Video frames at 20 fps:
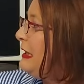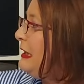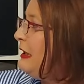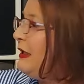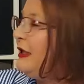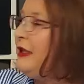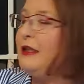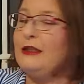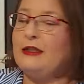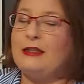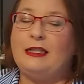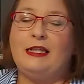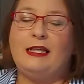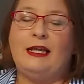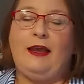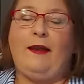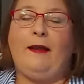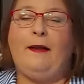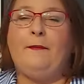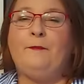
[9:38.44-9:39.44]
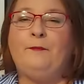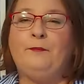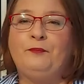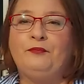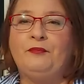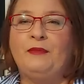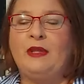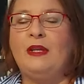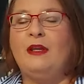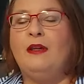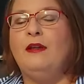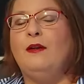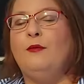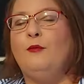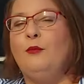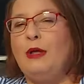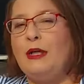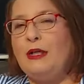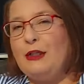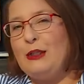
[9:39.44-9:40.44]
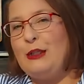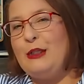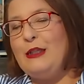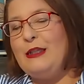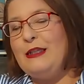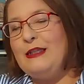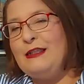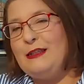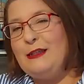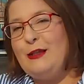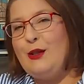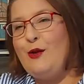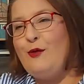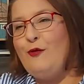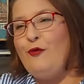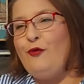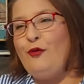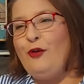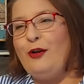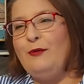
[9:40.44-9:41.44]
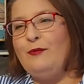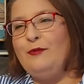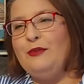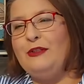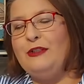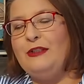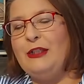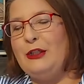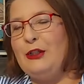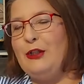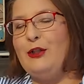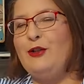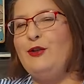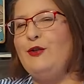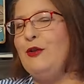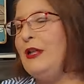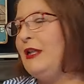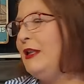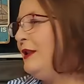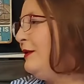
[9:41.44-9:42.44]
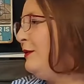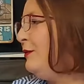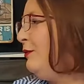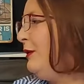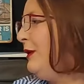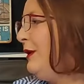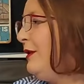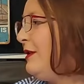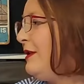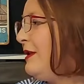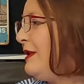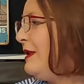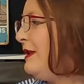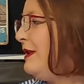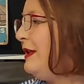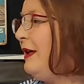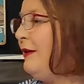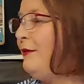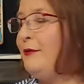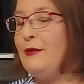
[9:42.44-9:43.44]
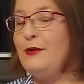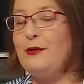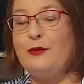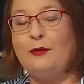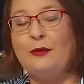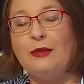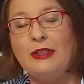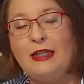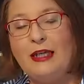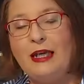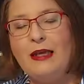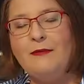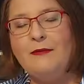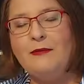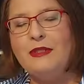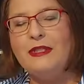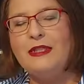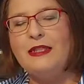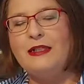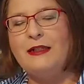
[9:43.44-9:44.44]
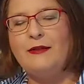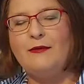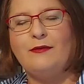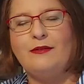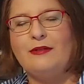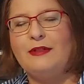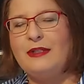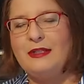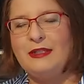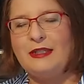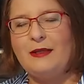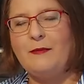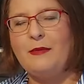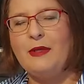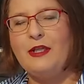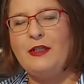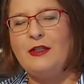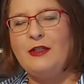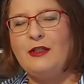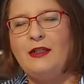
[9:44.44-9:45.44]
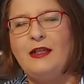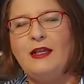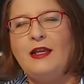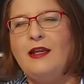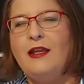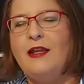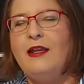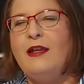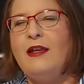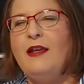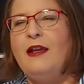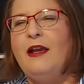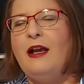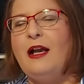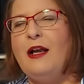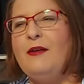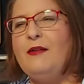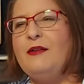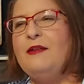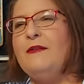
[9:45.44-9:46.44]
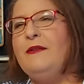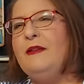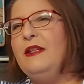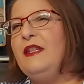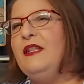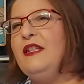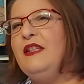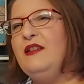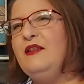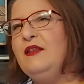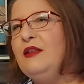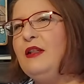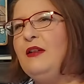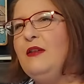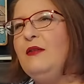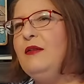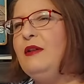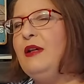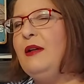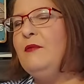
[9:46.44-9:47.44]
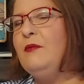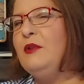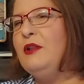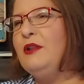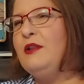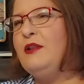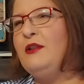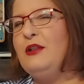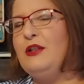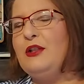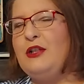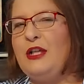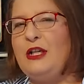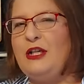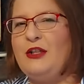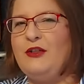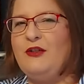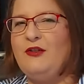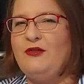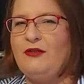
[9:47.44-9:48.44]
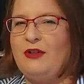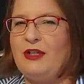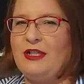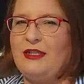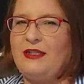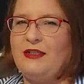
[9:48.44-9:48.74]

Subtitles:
here markings from the dark thread because I was doing hems, and as I mentioned, I was thinking, I'm not gonna change thread